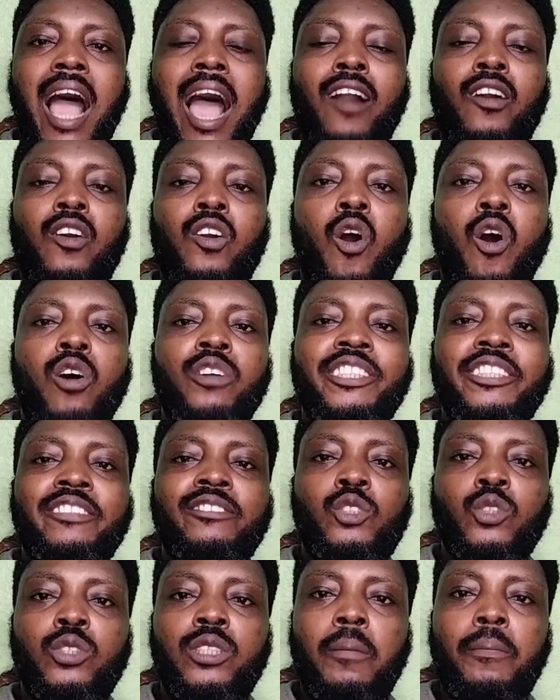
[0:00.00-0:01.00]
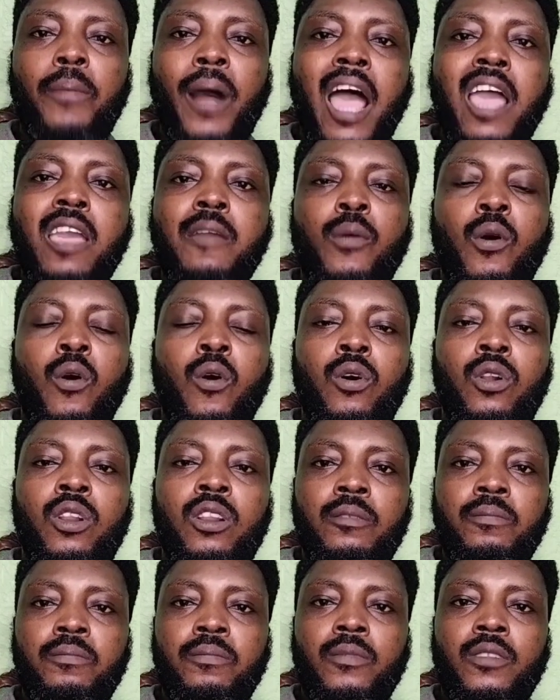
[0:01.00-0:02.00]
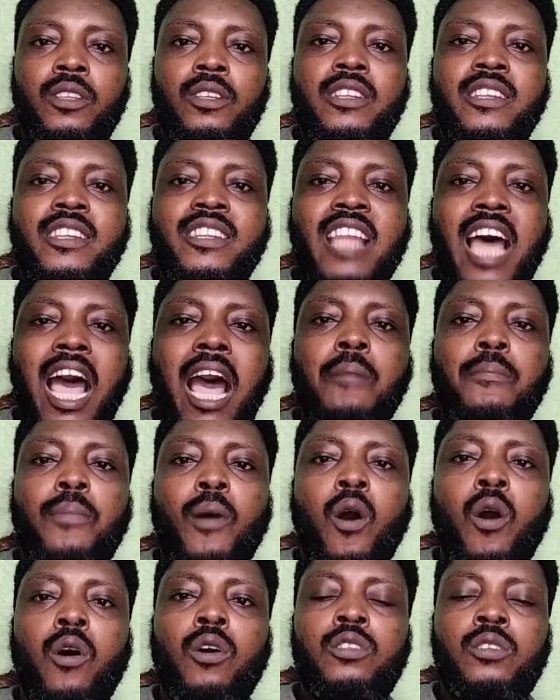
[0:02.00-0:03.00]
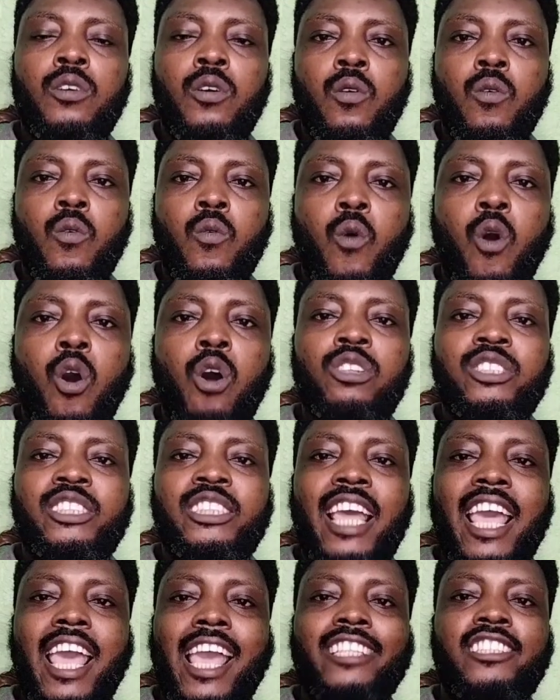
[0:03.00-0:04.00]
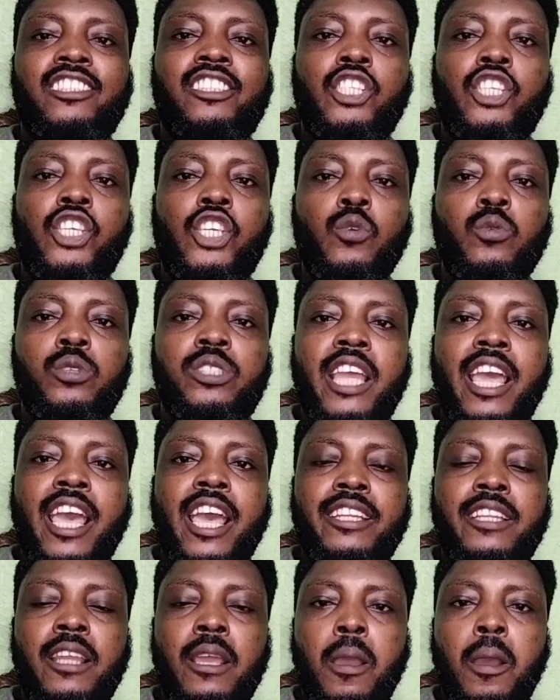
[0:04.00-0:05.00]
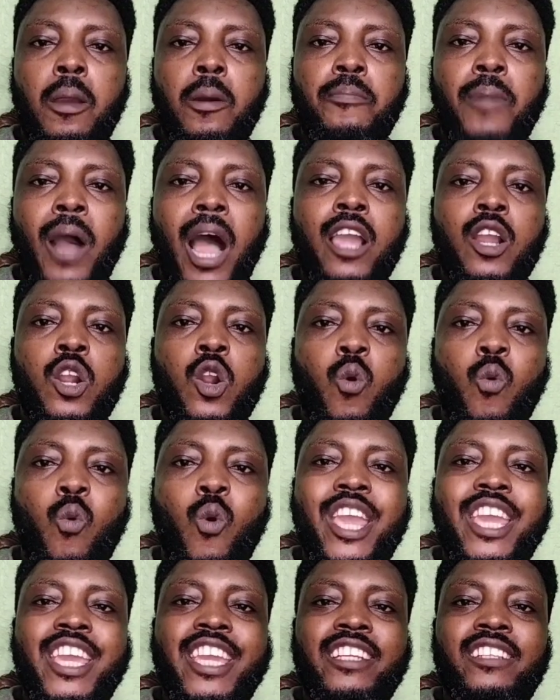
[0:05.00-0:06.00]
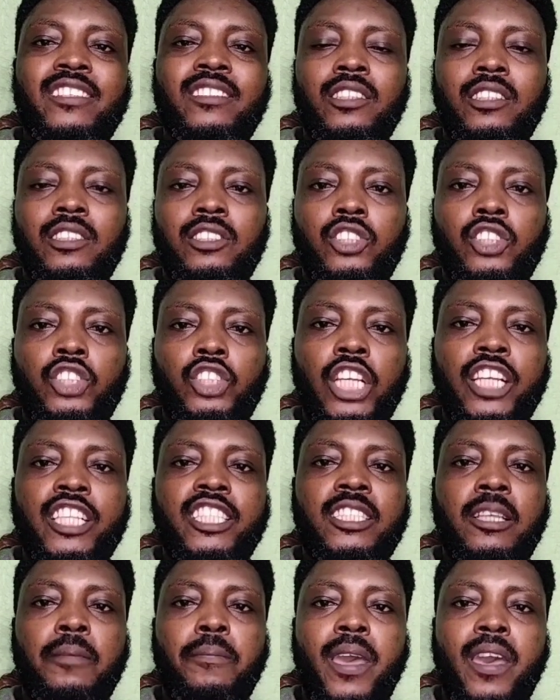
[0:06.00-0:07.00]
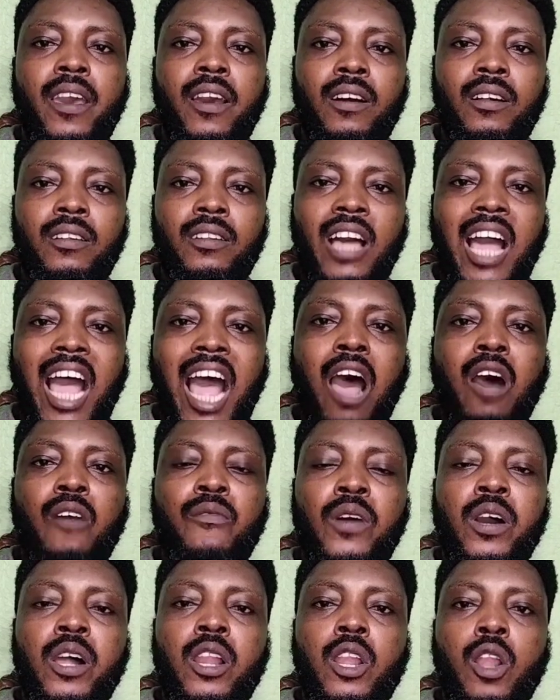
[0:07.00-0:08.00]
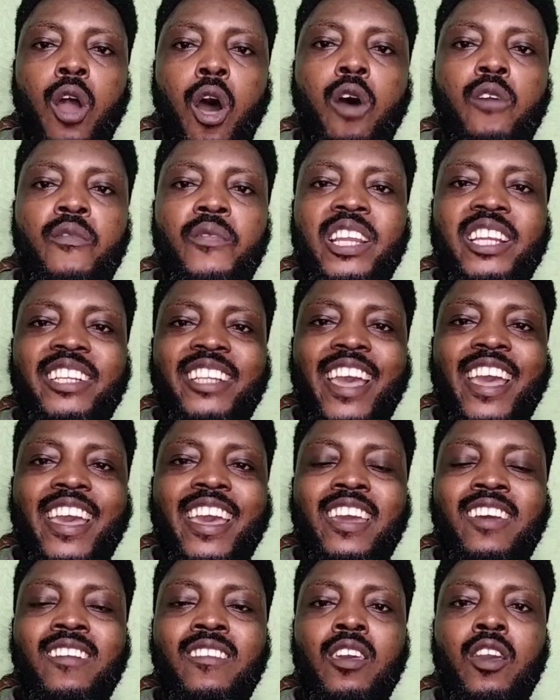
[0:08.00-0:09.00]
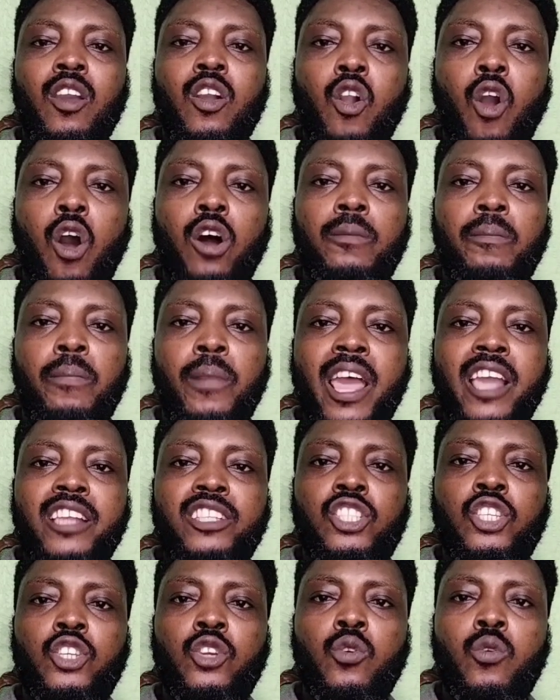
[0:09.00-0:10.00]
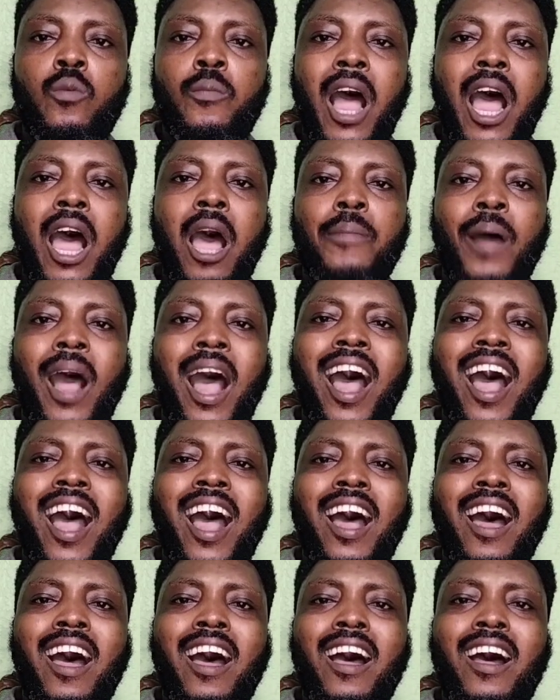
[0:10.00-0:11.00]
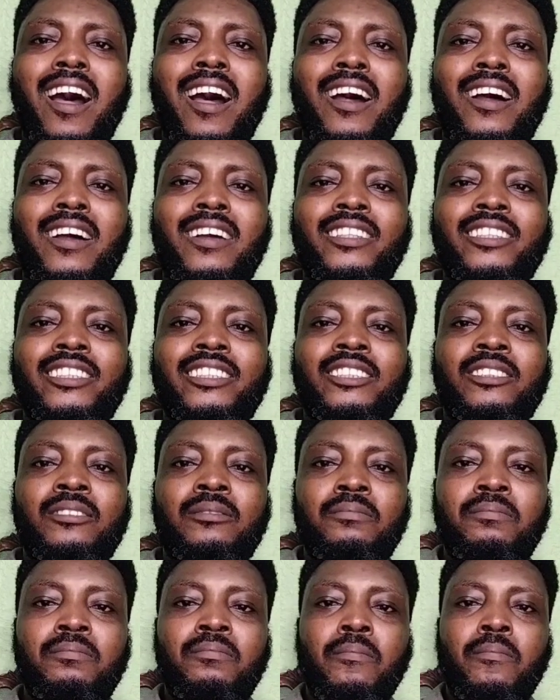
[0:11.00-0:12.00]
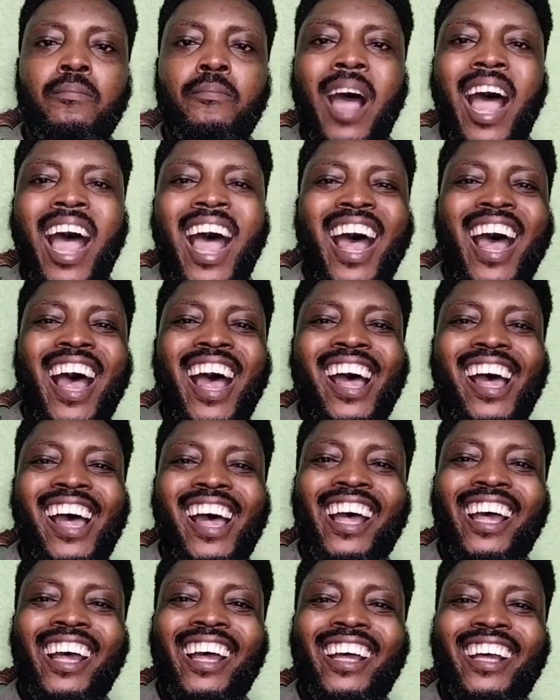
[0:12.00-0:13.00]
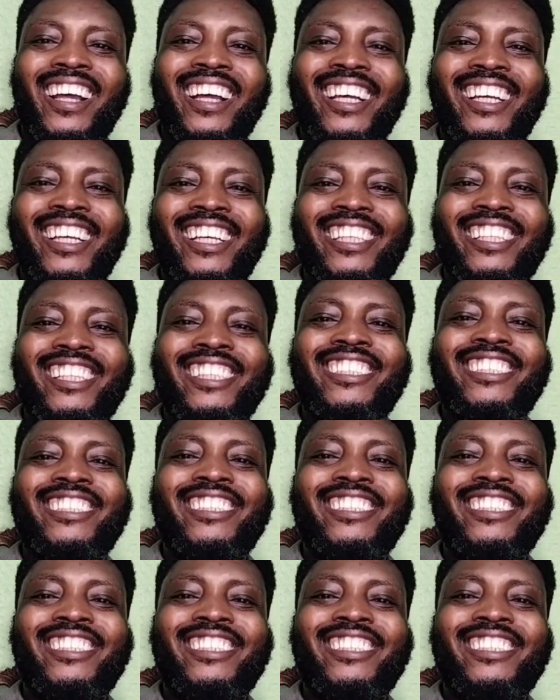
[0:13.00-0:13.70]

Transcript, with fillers: According to the Bible, Naboth was executed by Queen Jezebel. Have a lovely day. God bless you. Bye-bye. Bye. -bye. Bye.